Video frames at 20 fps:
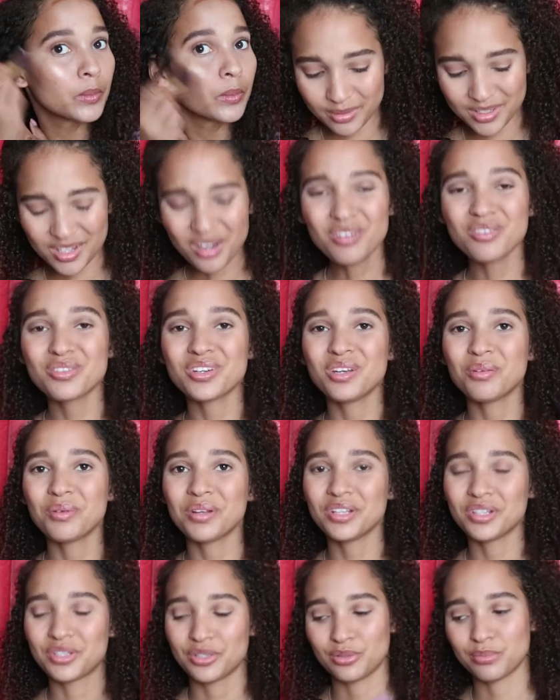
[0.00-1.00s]
I don't really
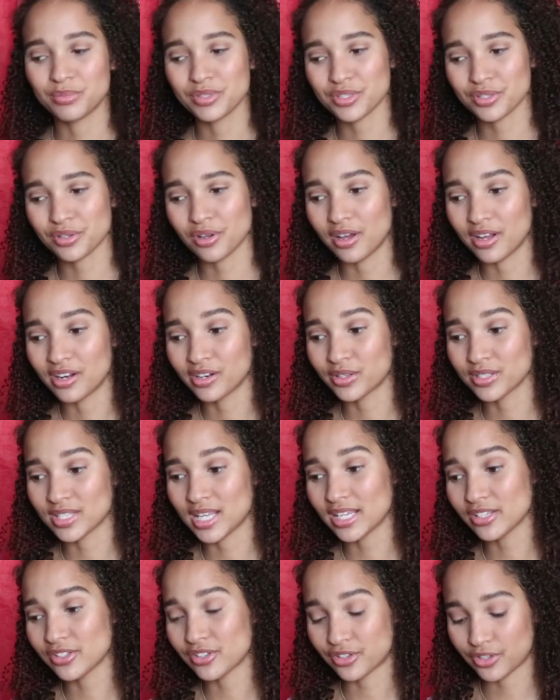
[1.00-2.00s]
want to do mascara because
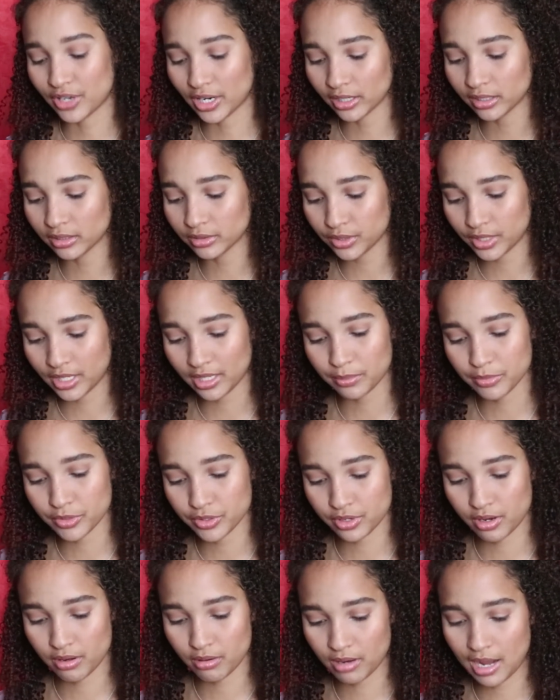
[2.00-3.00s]
I struggle to get
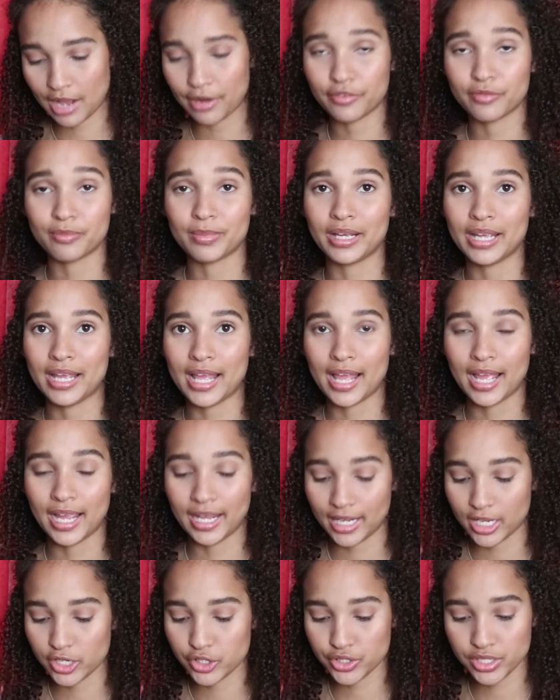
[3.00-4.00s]
mascara out of my
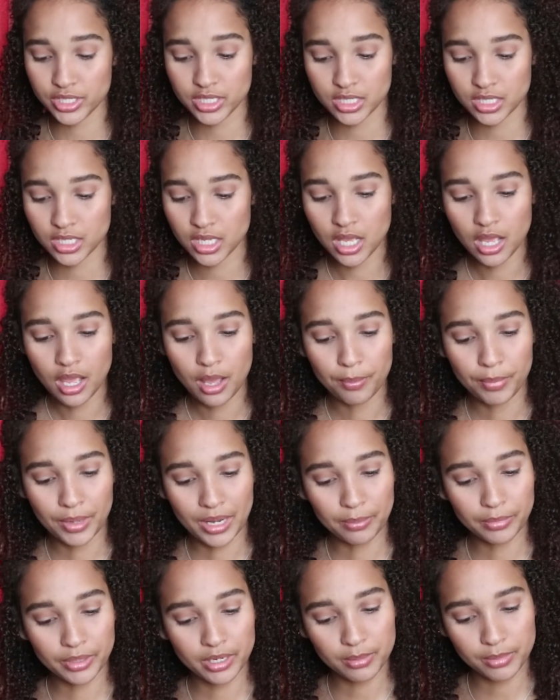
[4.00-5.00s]
eyelashes.
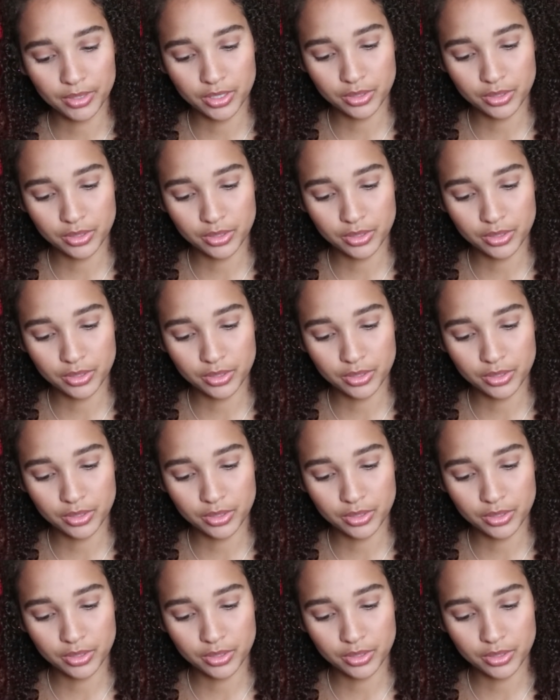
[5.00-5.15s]
But I'm gonna